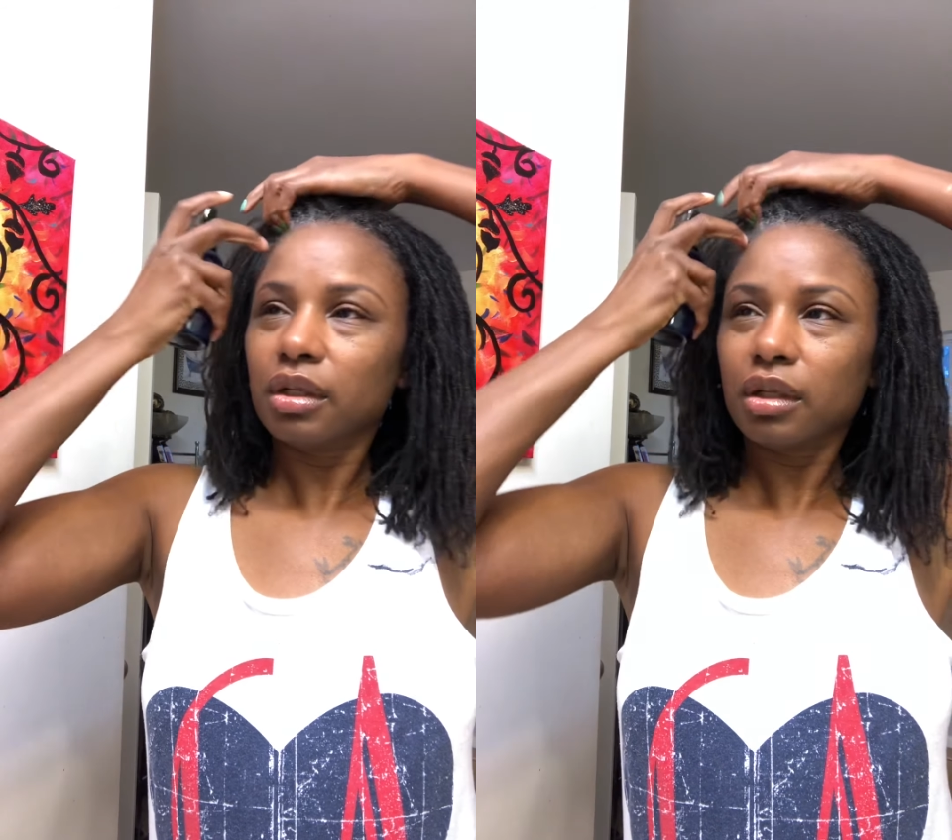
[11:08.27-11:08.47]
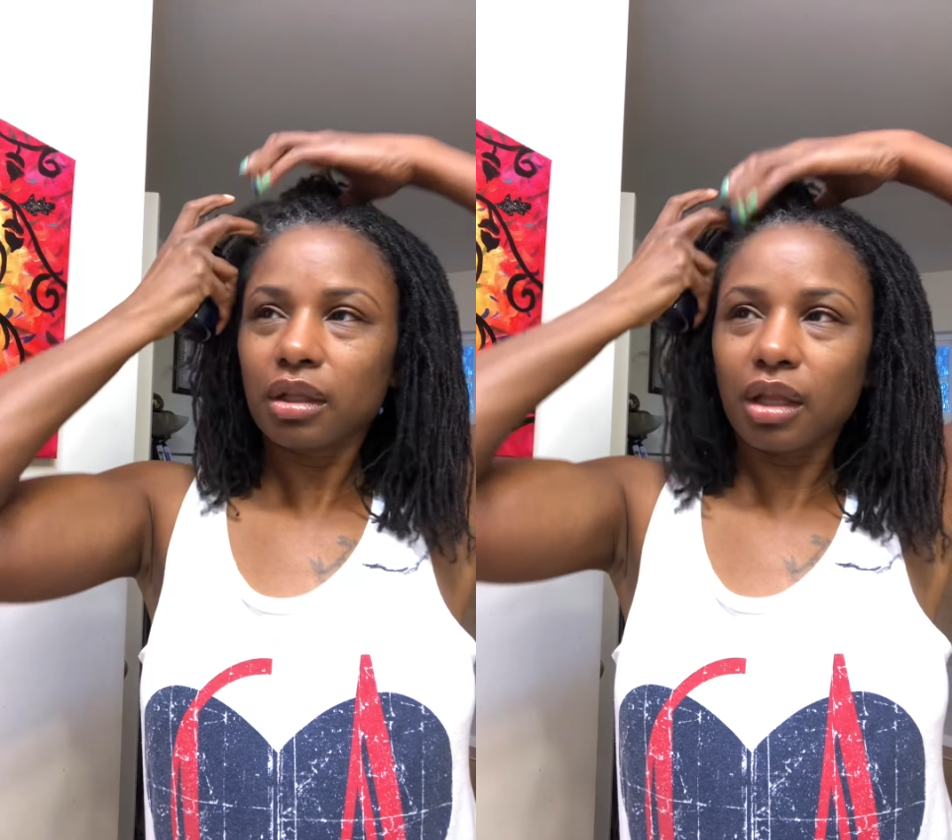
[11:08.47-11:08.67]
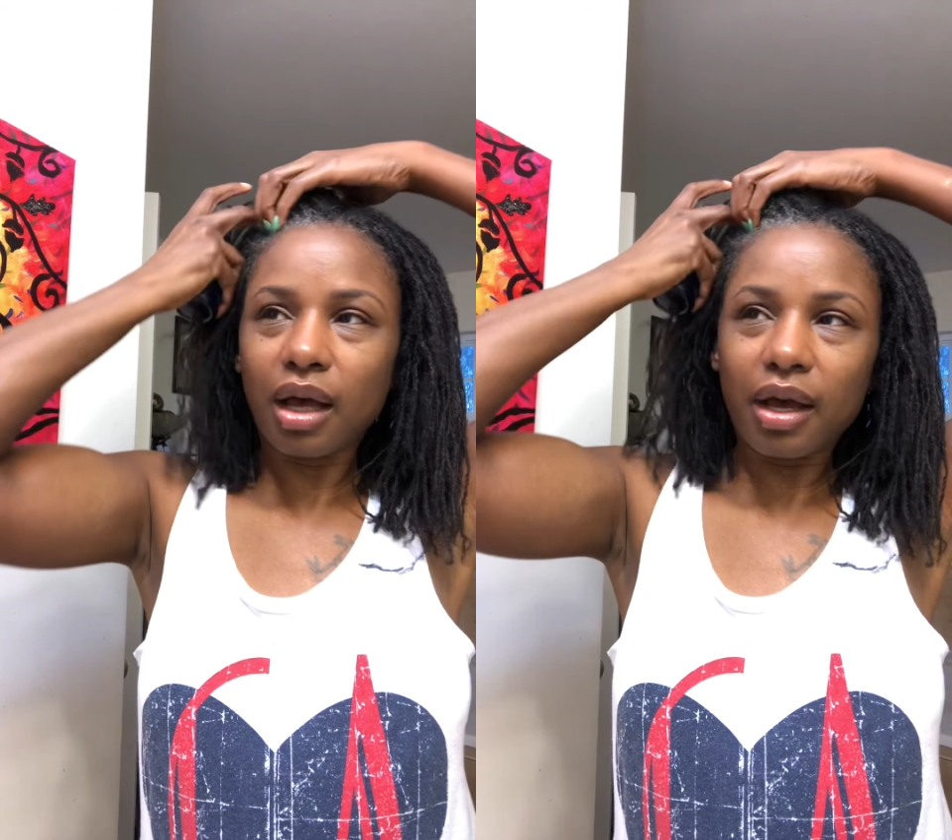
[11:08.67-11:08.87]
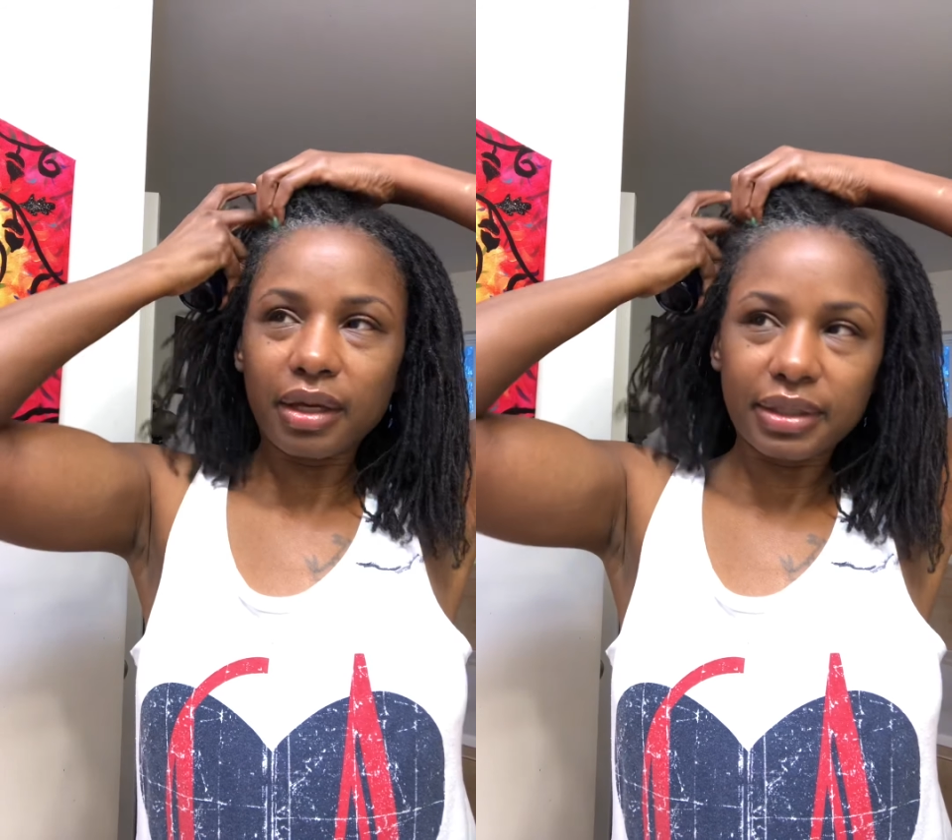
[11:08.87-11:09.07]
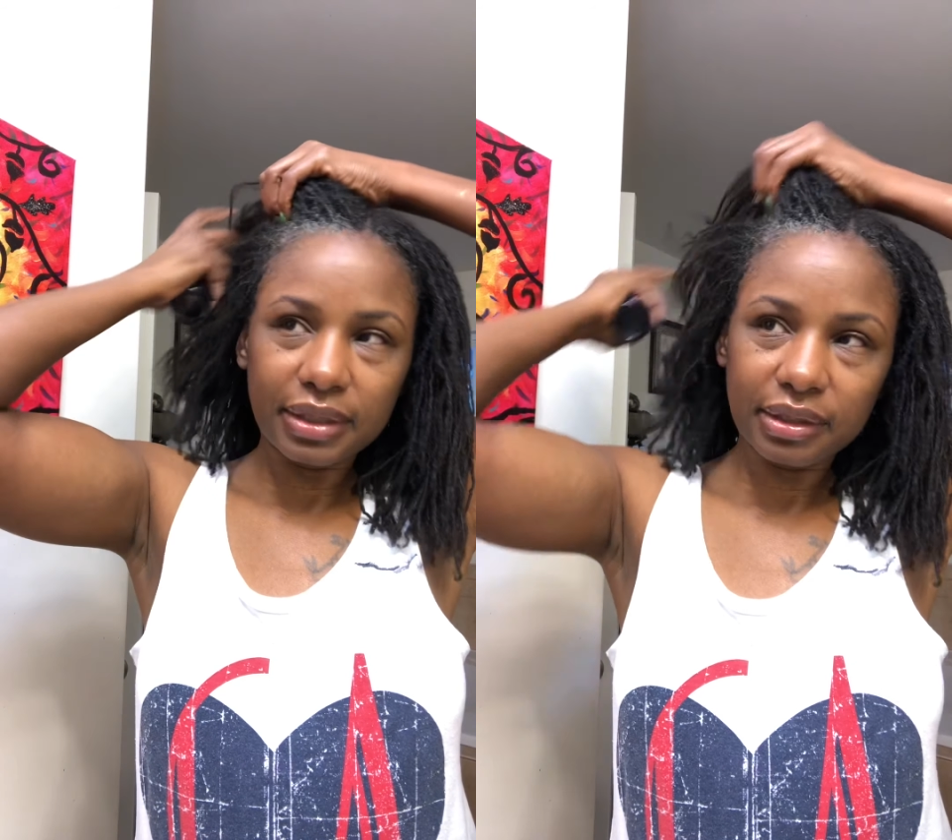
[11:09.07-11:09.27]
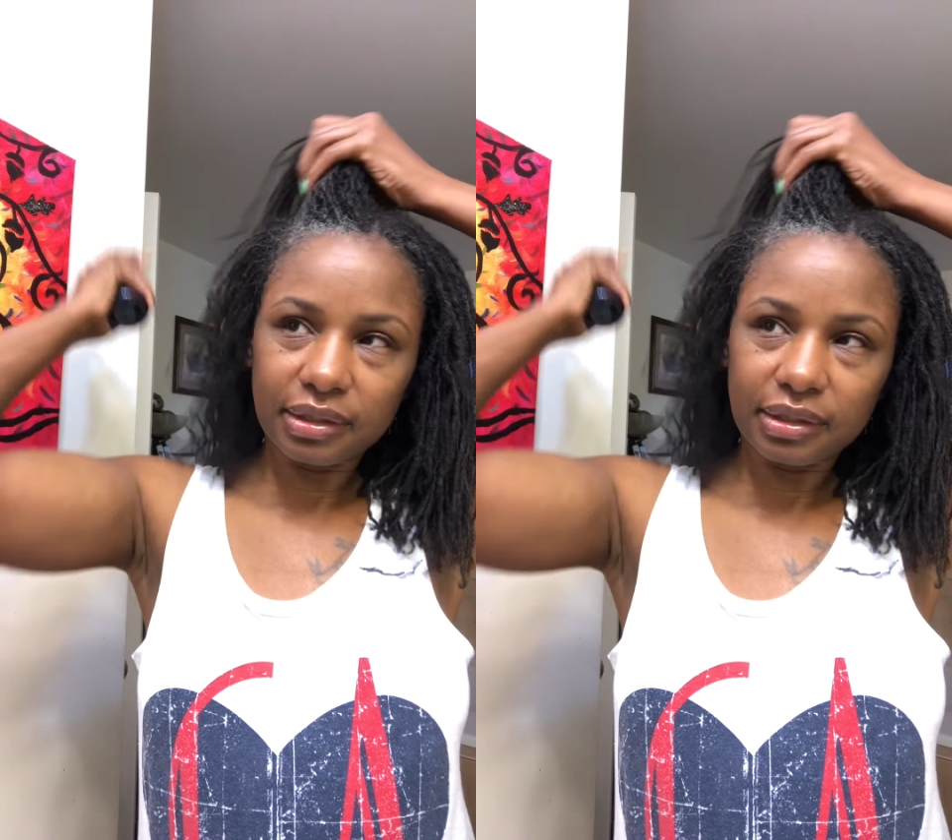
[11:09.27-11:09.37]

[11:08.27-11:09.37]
locks.